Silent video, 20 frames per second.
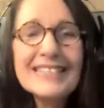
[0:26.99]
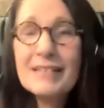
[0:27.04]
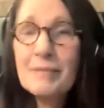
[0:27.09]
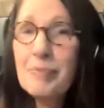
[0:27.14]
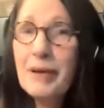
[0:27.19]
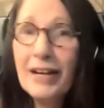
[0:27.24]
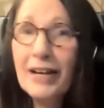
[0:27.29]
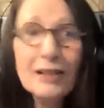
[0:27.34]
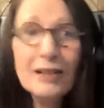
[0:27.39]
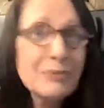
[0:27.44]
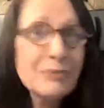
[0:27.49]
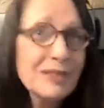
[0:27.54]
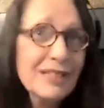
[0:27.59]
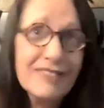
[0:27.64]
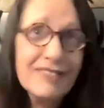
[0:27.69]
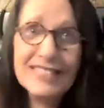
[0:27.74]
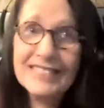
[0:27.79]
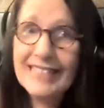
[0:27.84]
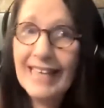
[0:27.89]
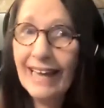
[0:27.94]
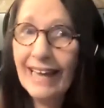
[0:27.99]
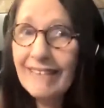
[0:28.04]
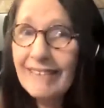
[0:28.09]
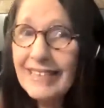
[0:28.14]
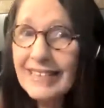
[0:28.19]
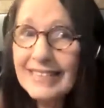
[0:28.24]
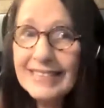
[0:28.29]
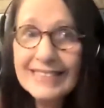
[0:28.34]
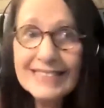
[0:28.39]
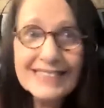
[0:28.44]
the parable of the
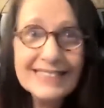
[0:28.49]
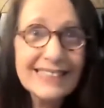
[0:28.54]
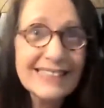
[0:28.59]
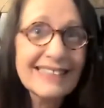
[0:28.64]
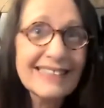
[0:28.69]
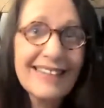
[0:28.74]
talents.